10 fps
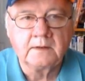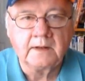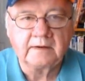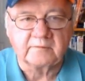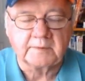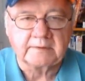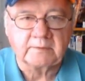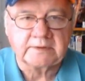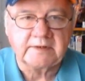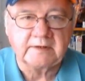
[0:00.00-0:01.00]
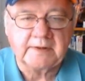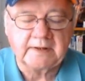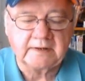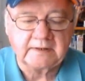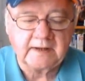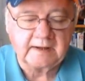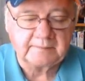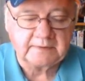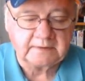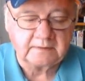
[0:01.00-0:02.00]
everybody with Needham
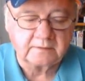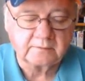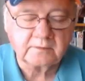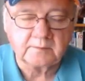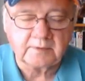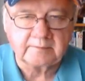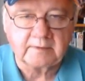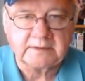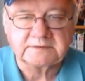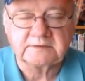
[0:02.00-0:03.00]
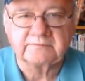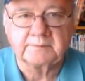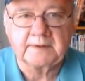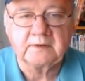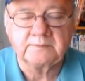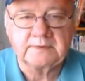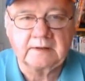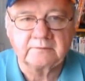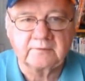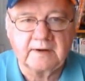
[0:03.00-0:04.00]
Handicapping, Thoroughbred Racing from my
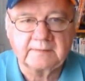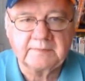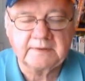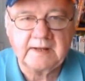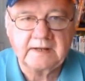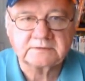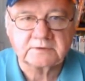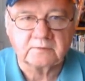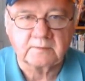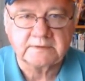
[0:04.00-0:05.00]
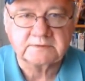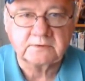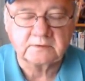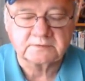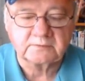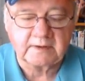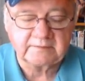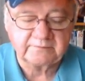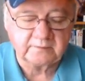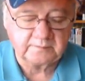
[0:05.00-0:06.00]
hometown track, Penn National Race Course,
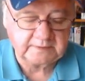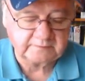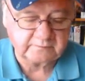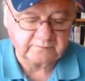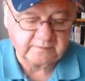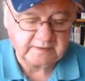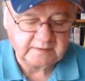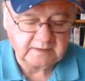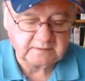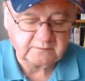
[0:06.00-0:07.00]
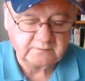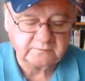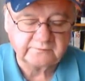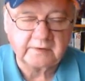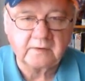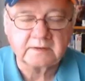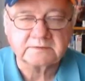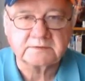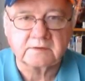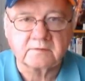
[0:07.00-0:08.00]
Grantville, Pennsylvania, on Tuesday,
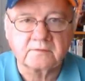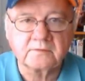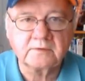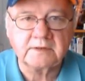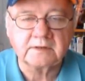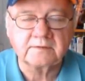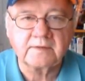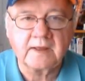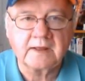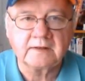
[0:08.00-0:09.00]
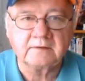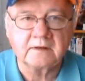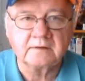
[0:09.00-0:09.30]
August the 30th, and